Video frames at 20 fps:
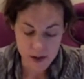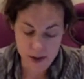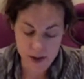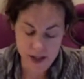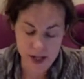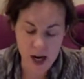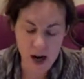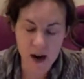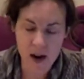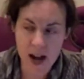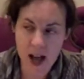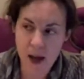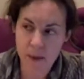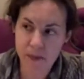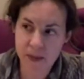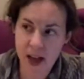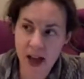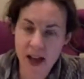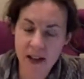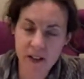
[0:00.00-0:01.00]
Turn
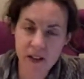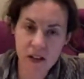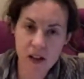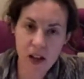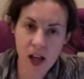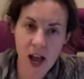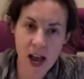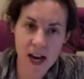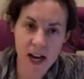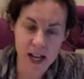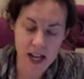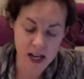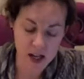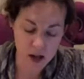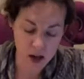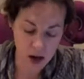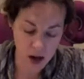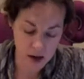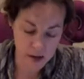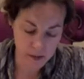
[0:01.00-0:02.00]
out that light, he
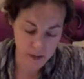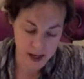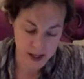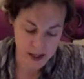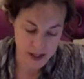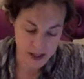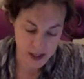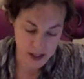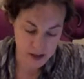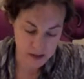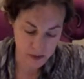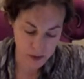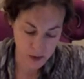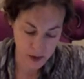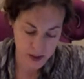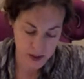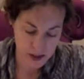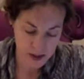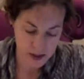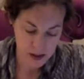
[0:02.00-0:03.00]
called, raising his
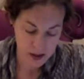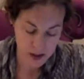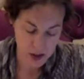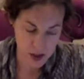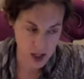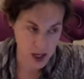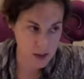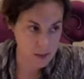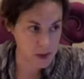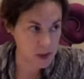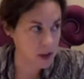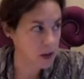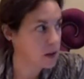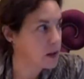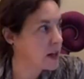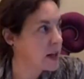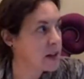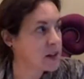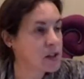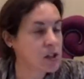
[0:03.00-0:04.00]
voice. James
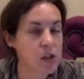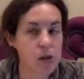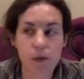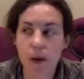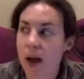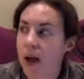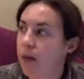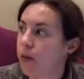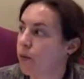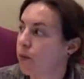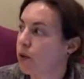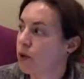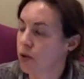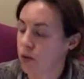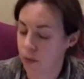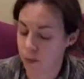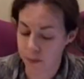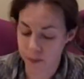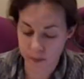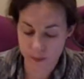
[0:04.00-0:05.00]
glanced around the
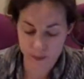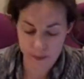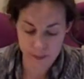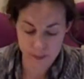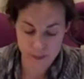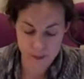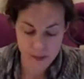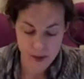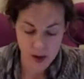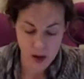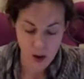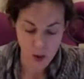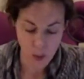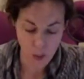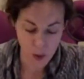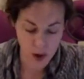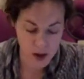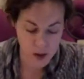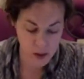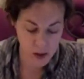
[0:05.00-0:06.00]
room,
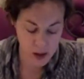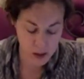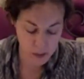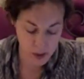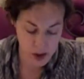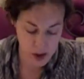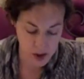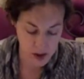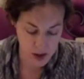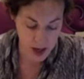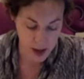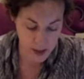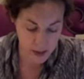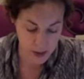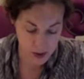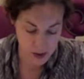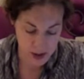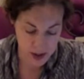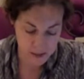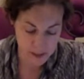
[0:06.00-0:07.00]
wondering which
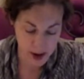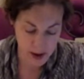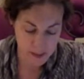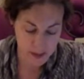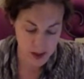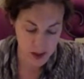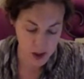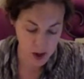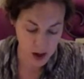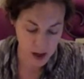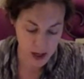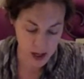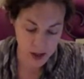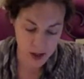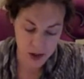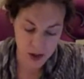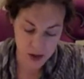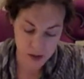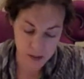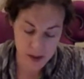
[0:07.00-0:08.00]
others he might be talking
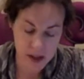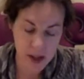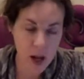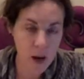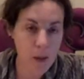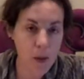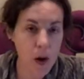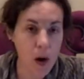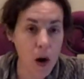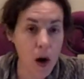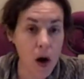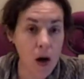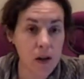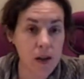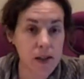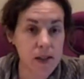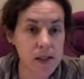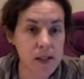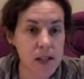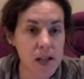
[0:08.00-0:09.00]
to, but they were all
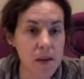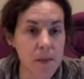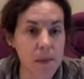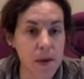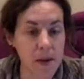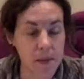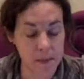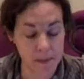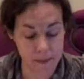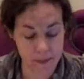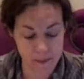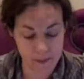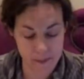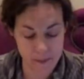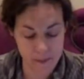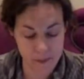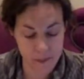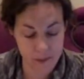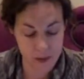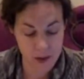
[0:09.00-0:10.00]
asleep.
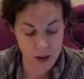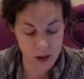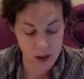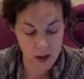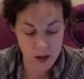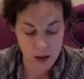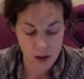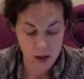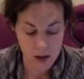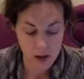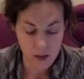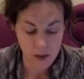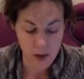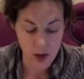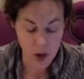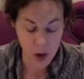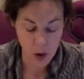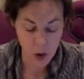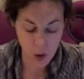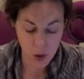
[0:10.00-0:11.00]

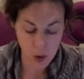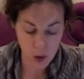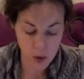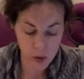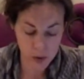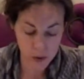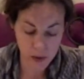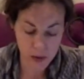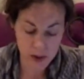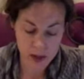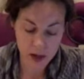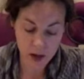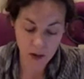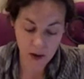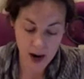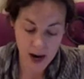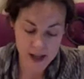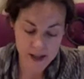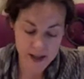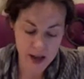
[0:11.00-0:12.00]
The old green
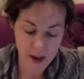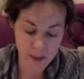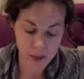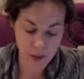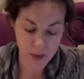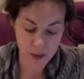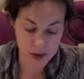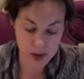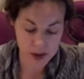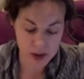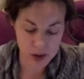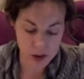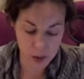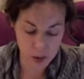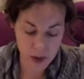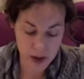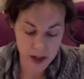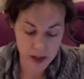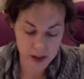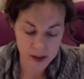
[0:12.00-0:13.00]
grasshopper was
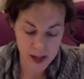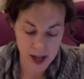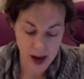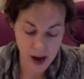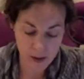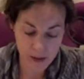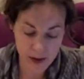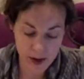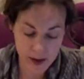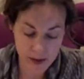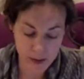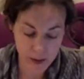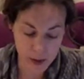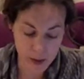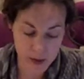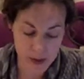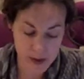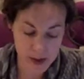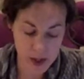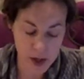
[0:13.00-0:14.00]
snoring loudly through
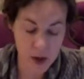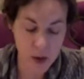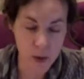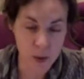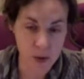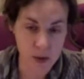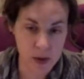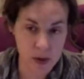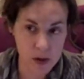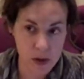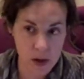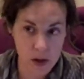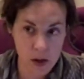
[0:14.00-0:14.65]
his nose.